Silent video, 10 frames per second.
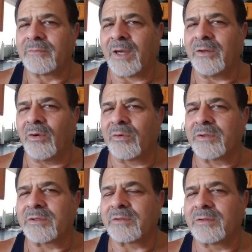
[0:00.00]
I
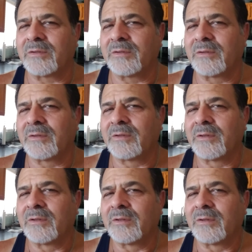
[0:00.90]
noticed
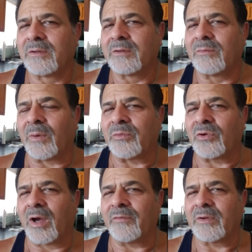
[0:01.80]
when I'm
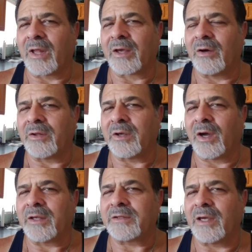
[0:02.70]
driving like on the
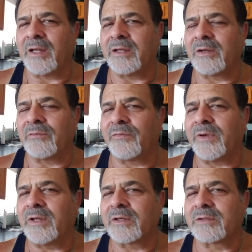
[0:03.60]
I-10 here in
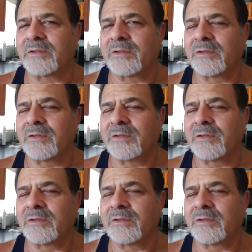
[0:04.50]
Phoenix,